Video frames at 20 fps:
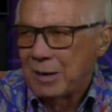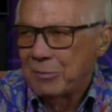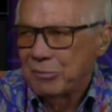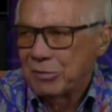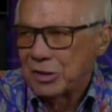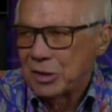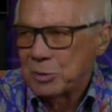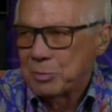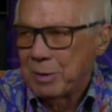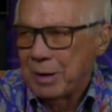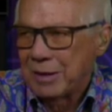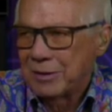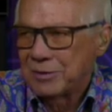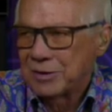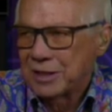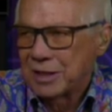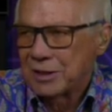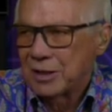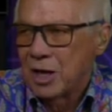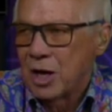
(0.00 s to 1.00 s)
British pound's
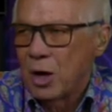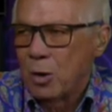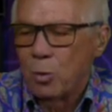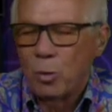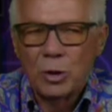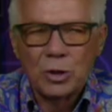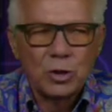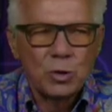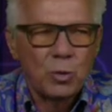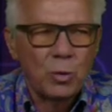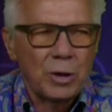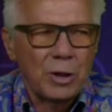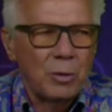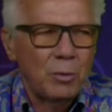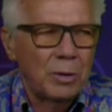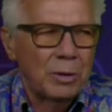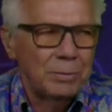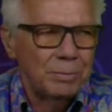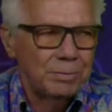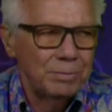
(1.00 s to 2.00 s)
at
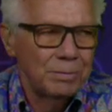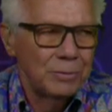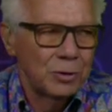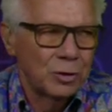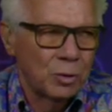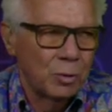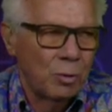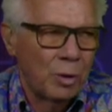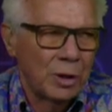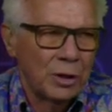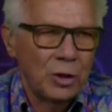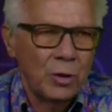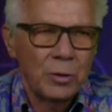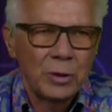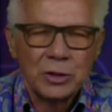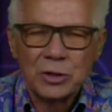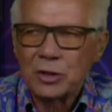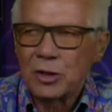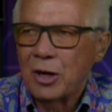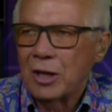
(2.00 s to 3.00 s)
121 to 1
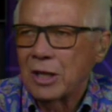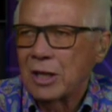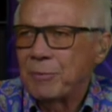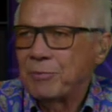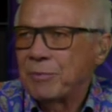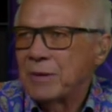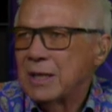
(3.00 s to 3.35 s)
U.S. dollar.